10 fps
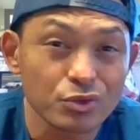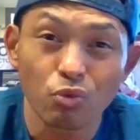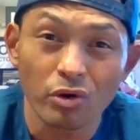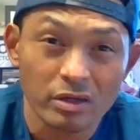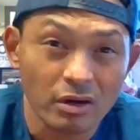
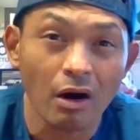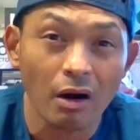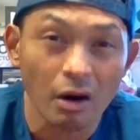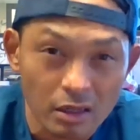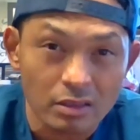worked
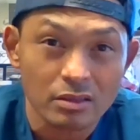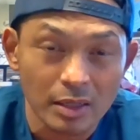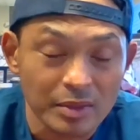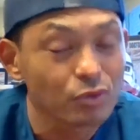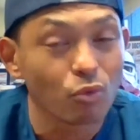hard
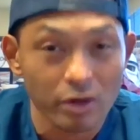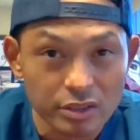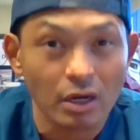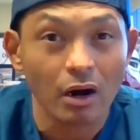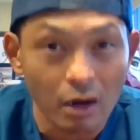and he works
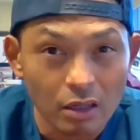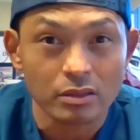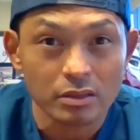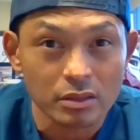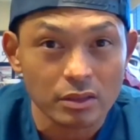hard
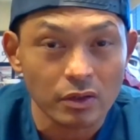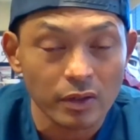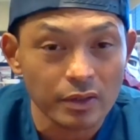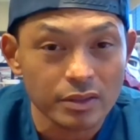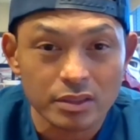you know
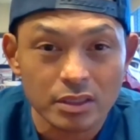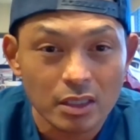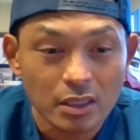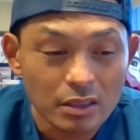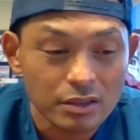and there's
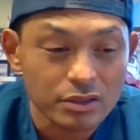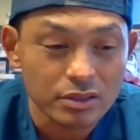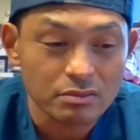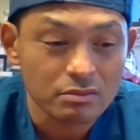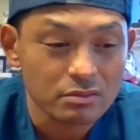there's
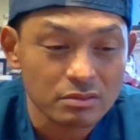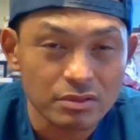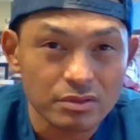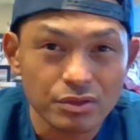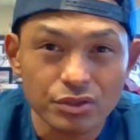
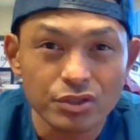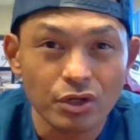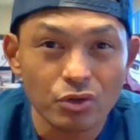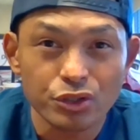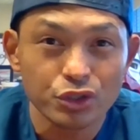there's
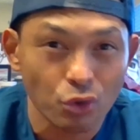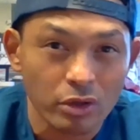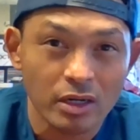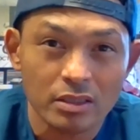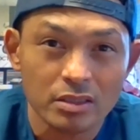no
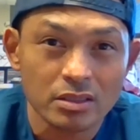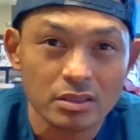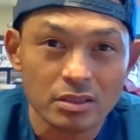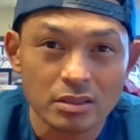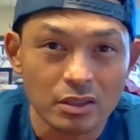
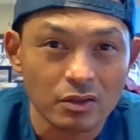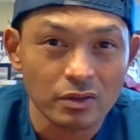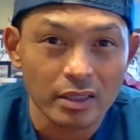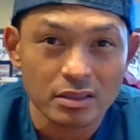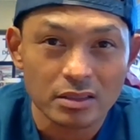shortcuts you know
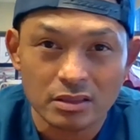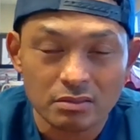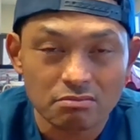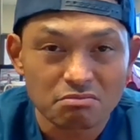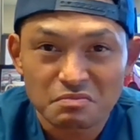that's
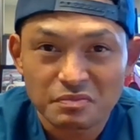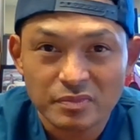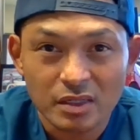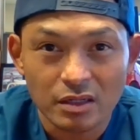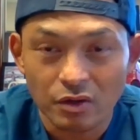
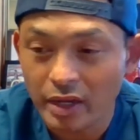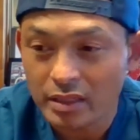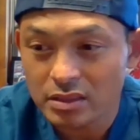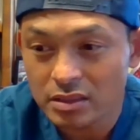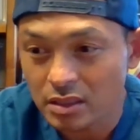you know
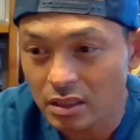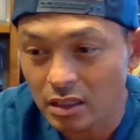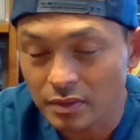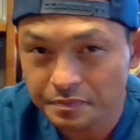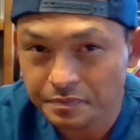that's uh,